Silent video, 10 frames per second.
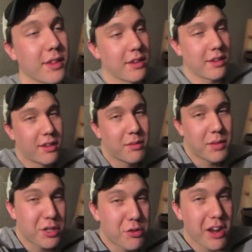
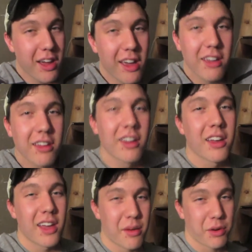
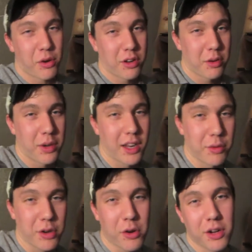I recorded what I
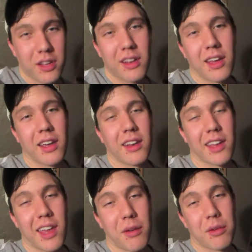recorded, and I
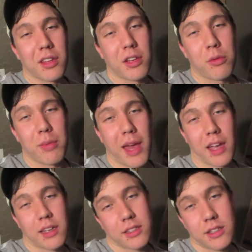can't really go
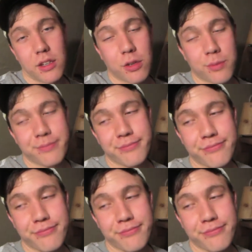back. So,